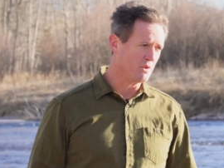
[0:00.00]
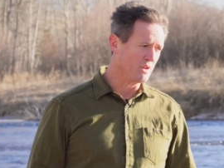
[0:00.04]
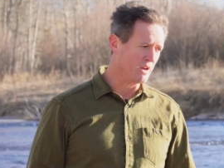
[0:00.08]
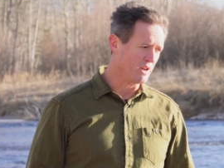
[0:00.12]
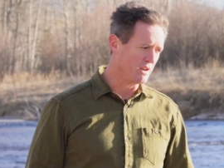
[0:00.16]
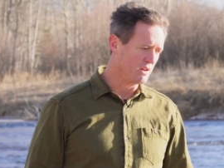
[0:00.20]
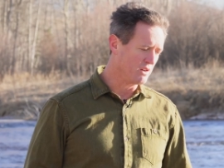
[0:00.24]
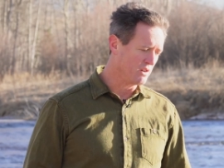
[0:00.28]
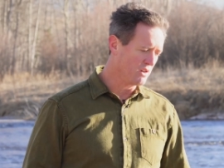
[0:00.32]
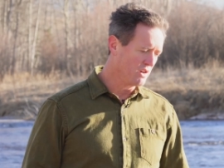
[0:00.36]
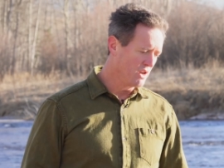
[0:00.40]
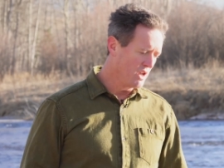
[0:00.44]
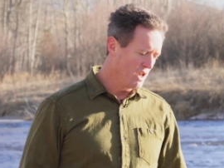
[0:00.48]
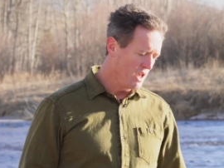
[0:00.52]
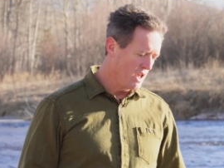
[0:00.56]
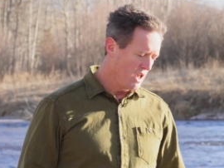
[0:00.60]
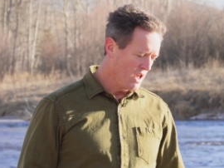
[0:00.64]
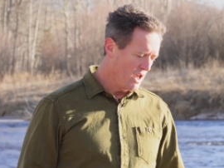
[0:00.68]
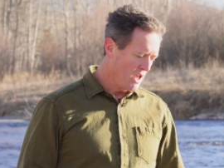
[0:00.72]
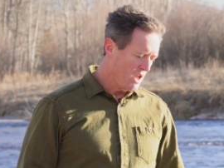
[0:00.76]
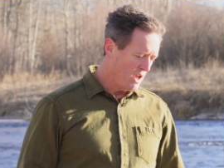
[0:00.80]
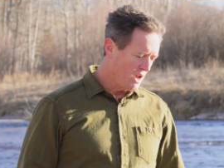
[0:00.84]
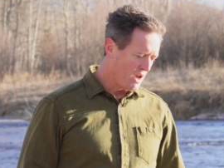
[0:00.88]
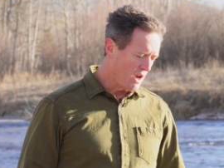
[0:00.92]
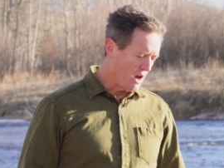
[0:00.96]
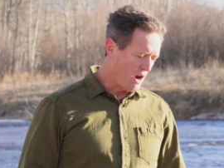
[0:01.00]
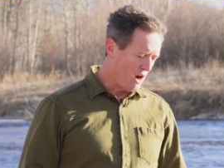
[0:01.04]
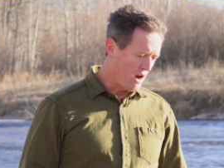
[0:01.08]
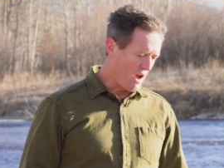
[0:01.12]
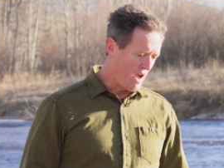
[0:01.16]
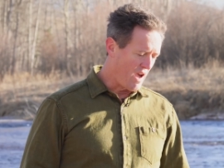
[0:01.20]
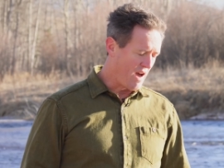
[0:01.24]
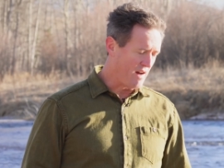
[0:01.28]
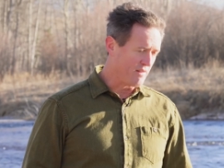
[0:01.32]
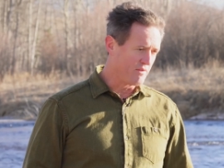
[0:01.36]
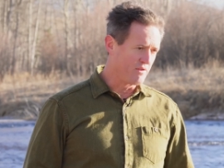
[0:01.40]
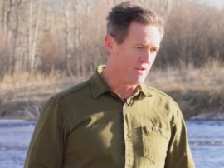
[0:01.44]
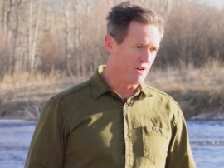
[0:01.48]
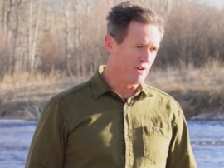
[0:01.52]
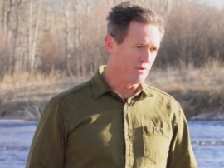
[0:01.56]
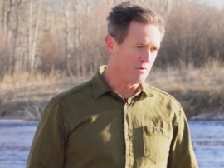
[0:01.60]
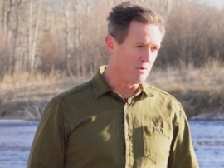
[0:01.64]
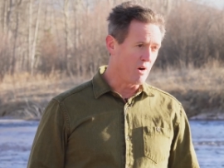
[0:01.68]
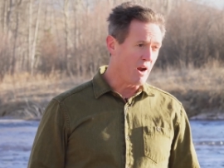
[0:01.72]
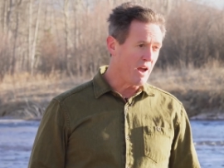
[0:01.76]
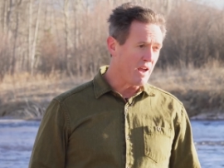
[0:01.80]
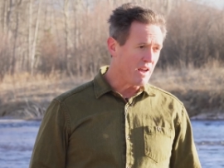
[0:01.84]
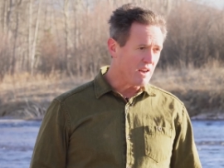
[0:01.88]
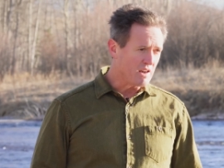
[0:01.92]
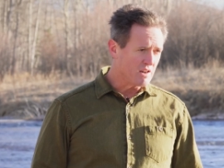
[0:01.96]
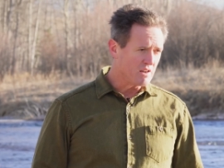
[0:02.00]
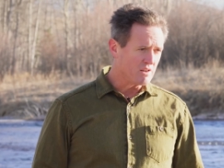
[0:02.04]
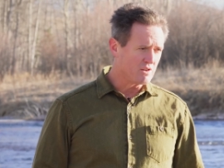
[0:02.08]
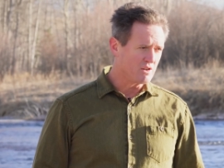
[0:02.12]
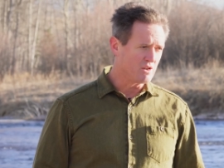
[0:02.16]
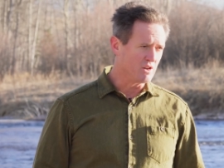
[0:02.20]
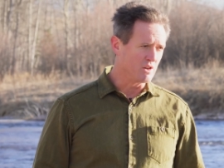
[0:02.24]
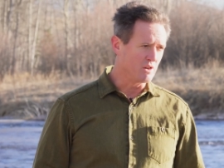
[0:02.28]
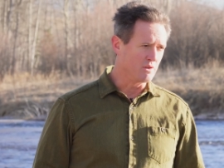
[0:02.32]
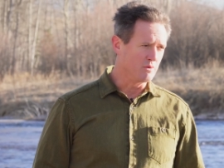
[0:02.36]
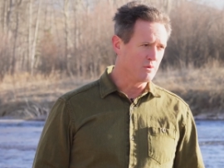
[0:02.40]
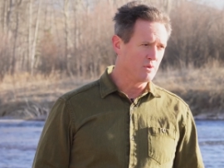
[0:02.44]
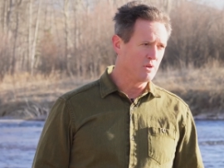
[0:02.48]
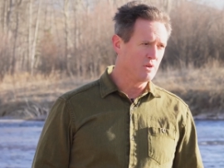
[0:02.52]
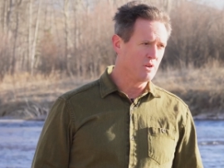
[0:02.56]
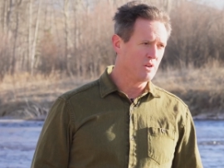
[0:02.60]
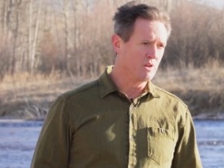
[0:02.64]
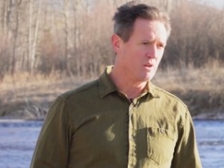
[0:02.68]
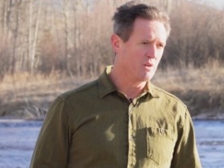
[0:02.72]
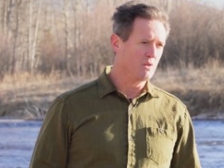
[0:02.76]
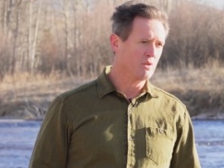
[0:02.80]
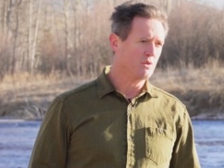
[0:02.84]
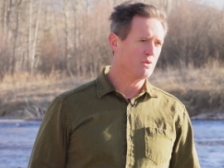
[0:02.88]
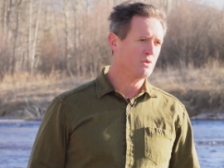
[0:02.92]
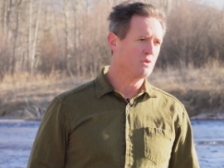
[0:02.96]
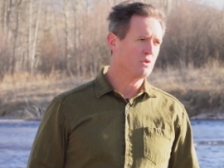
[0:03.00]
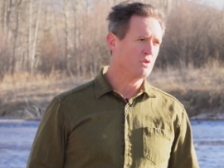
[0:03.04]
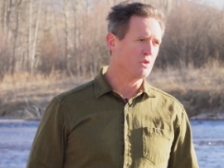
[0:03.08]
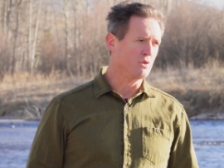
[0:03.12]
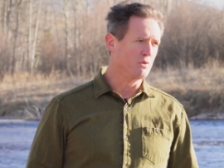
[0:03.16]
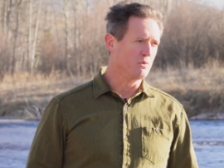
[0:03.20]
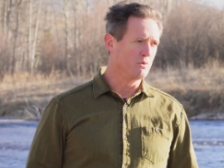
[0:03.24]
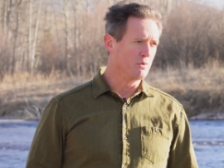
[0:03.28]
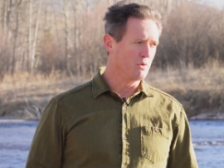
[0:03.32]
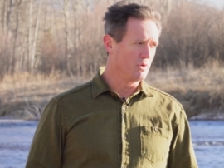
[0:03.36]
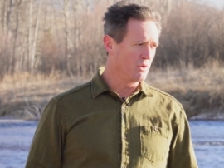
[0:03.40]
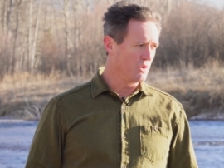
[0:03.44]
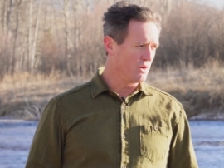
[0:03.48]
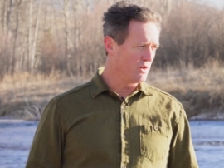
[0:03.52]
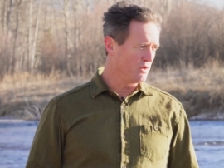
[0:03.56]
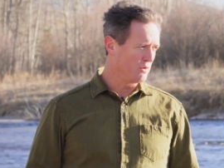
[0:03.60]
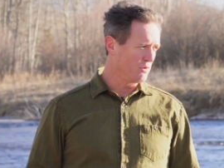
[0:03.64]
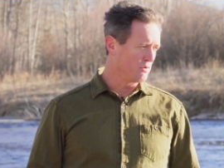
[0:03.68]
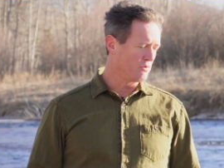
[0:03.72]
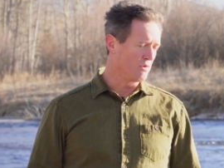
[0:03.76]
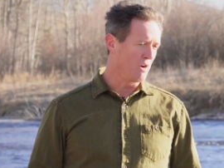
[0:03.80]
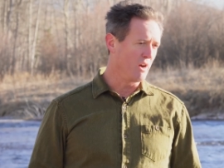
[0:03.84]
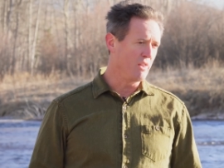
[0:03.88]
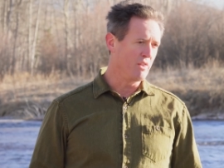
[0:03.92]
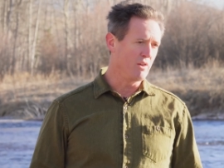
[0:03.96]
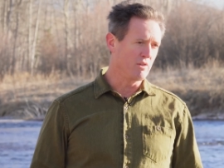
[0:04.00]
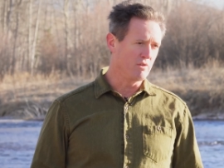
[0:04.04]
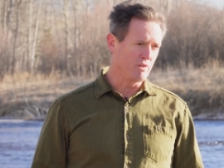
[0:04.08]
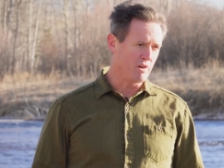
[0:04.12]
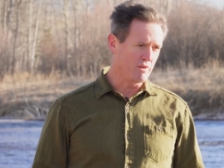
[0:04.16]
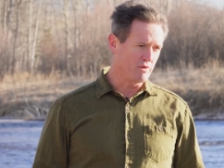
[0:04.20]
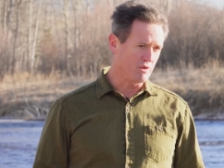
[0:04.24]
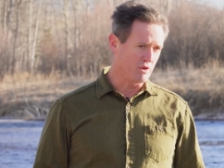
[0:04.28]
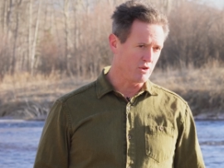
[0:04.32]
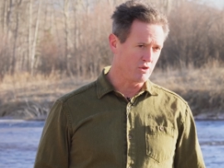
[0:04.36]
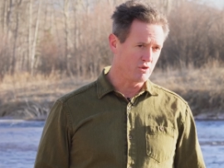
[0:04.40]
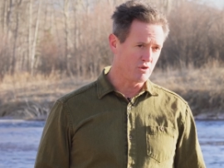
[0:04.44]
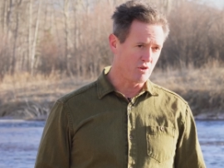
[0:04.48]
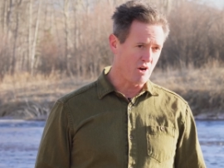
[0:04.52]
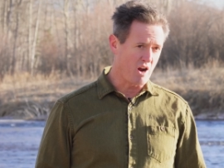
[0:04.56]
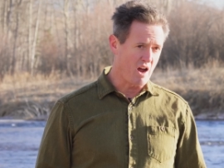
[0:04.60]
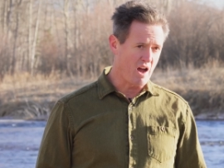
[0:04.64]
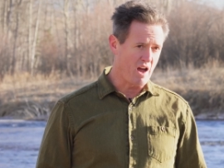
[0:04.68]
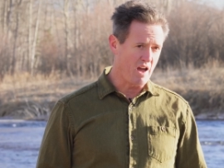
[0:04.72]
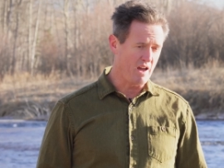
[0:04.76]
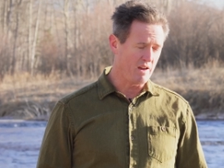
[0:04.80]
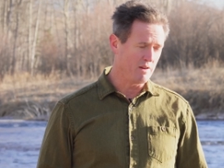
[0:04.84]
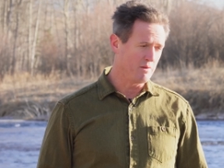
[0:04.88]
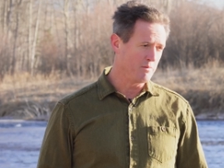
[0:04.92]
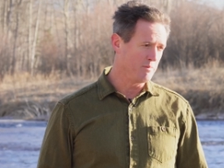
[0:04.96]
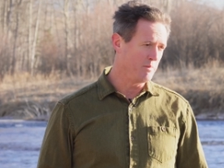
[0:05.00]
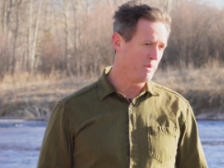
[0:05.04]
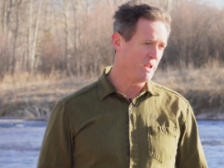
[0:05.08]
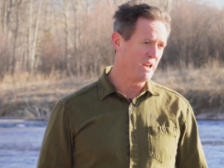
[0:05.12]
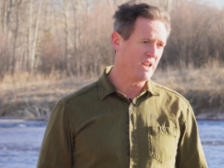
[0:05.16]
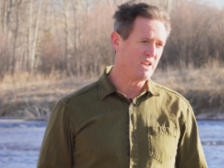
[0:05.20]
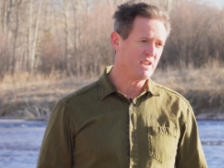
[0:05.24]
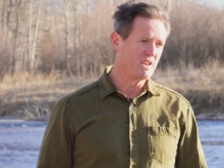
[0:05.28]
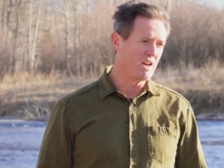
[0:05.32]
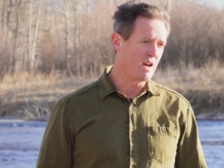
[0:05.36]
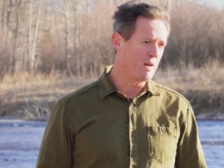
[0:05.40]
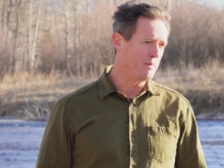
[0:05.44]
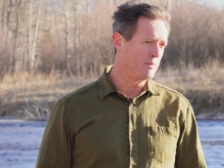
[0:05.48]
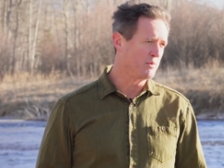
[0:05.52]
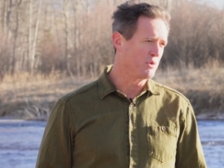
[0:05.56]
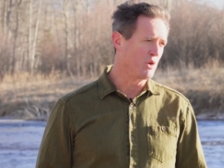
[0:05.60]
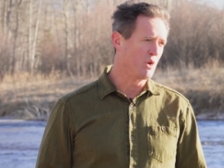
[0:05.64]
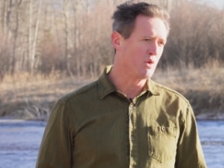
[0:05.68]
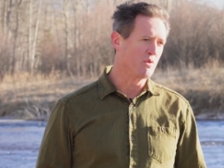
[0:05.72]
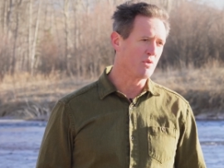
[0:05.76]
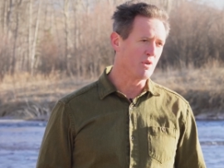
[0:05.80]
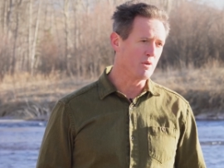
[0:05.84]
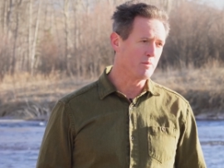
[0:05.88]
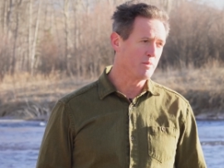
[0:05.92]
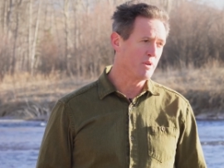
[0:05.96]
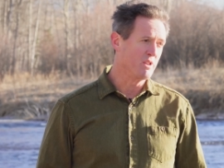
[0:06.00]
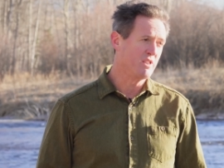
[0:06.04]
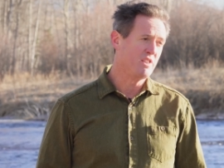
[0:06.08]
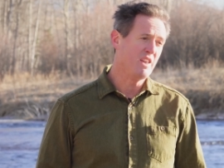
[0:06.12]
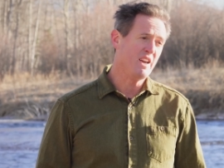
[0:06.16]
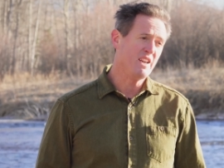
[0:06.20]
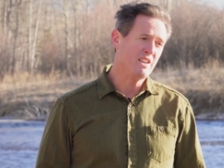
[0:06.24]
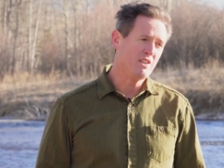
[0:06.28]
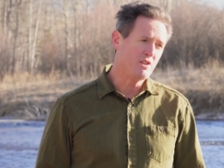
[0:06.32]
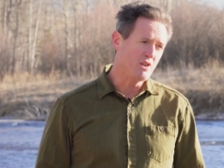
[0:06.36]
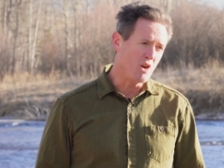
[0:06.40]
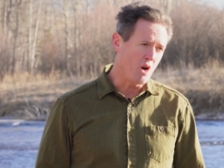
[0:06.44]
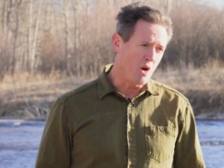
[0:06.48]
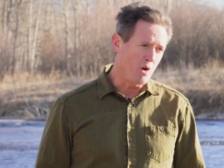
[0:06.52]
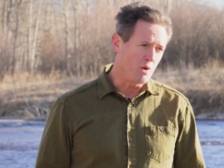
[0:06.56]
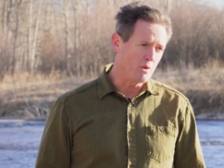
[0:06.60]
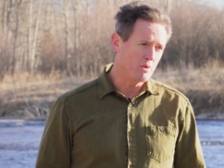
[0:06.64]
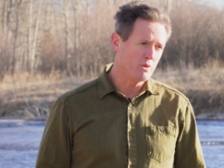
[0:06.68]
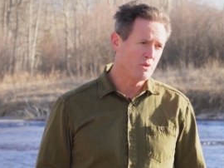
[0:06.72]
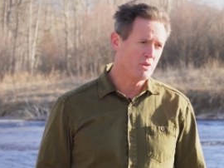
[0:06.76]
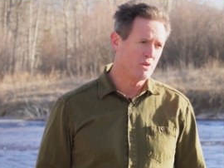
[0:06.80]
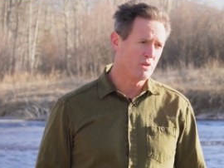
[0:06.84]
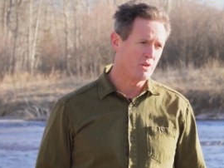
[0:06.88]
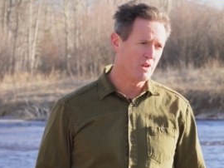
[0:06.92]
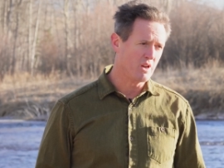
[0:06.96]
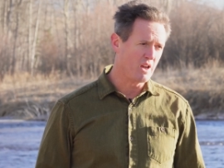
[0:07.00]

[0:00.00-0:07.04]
that have the right to run the river dry many times over, but they don't.